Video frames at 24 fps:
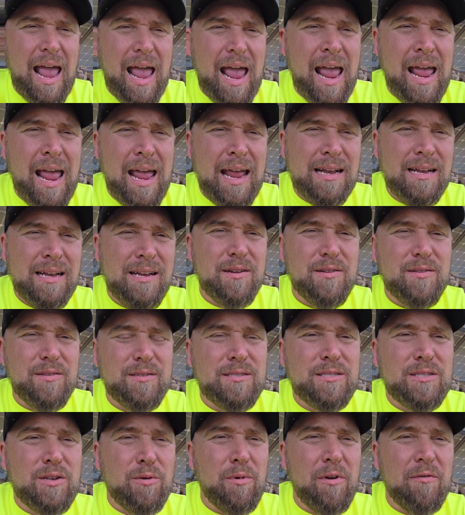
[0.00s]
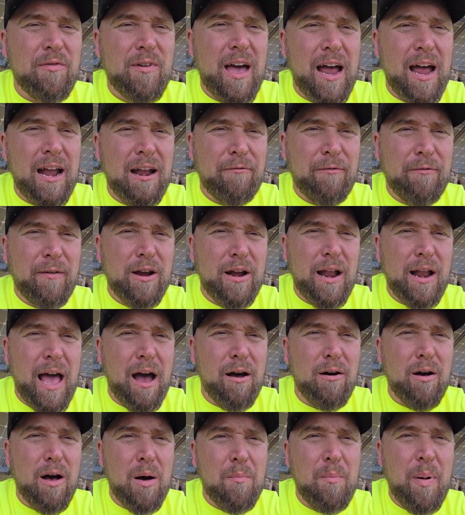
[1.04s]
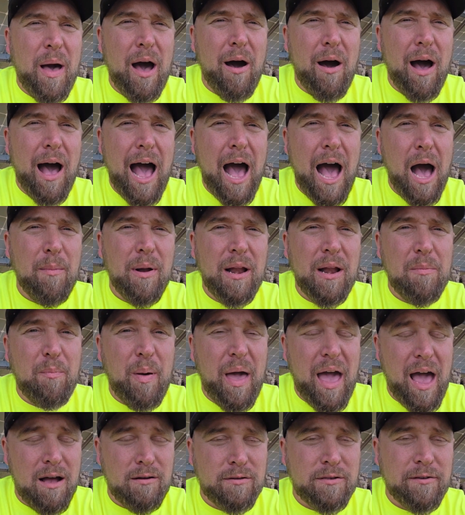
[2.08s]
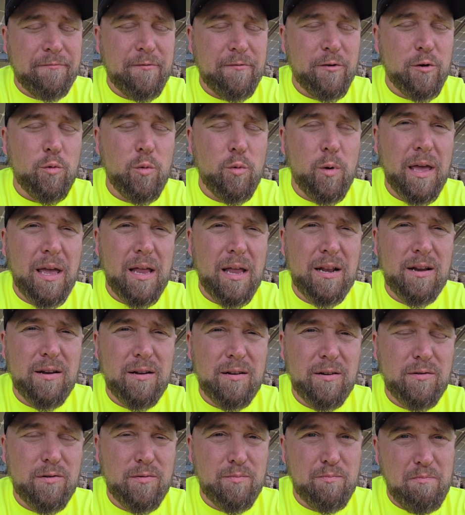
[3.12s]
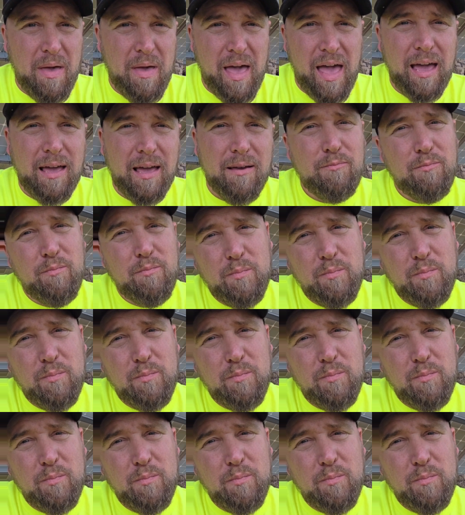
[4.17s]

And so we've kind of figured out about how many pounds of food we can make,